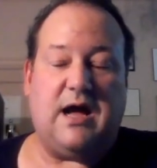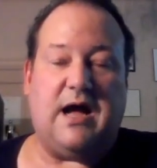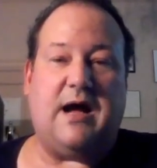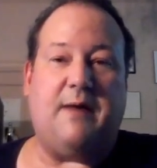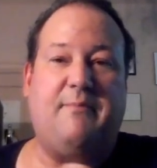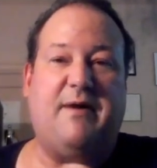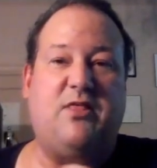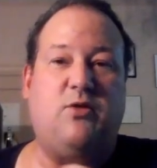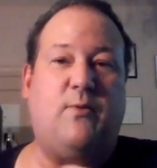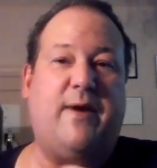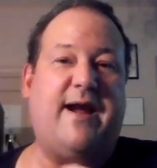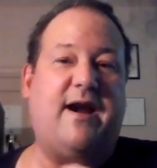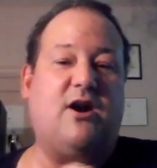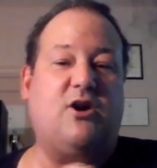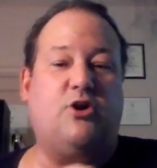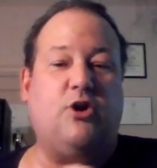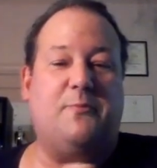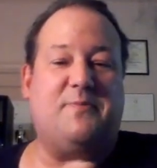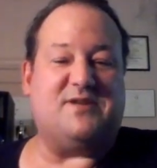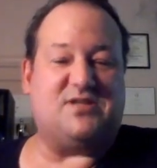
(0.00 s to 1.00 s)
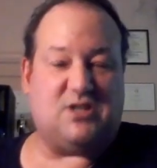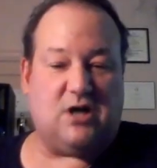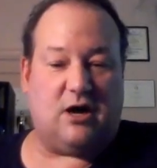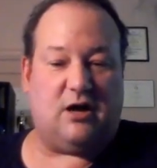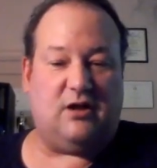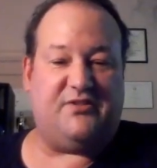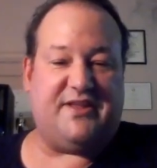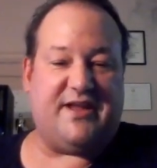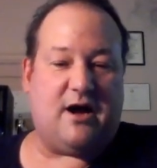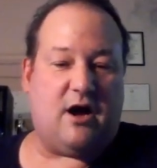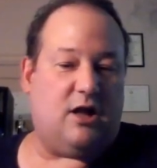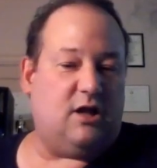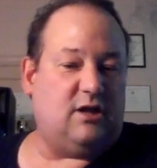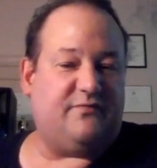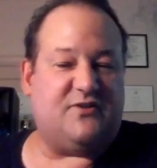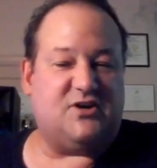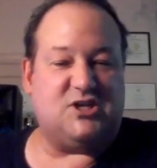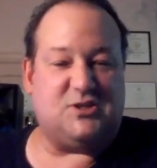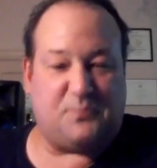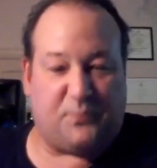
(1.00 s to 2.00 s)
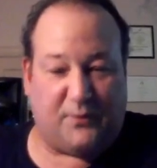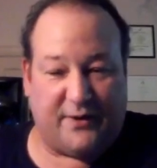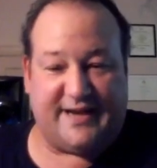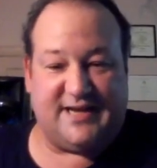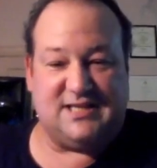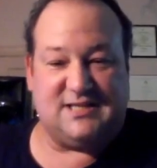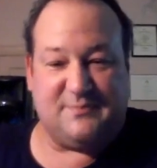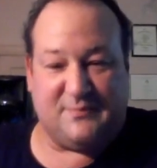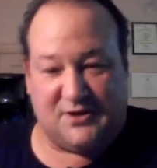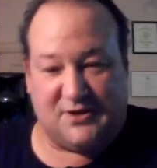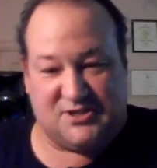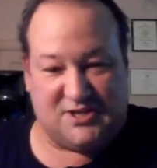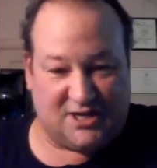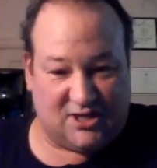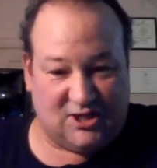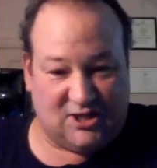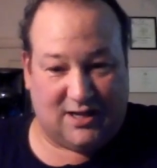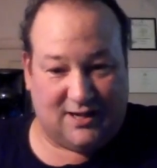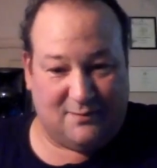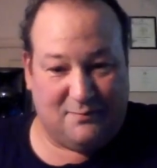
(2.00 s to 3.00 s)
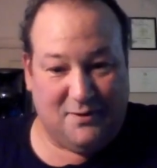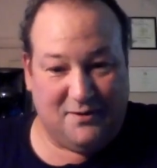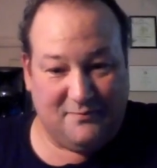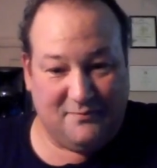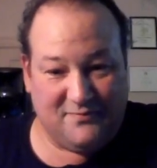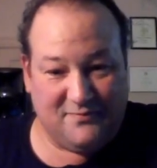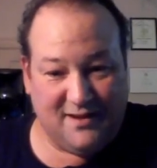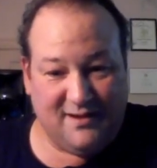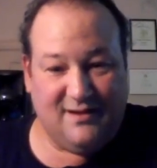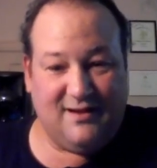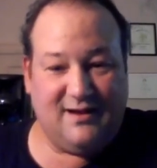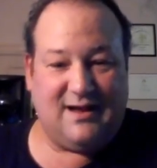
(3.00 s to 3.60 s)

By the way, our group is called the Oliver Springs Music Club.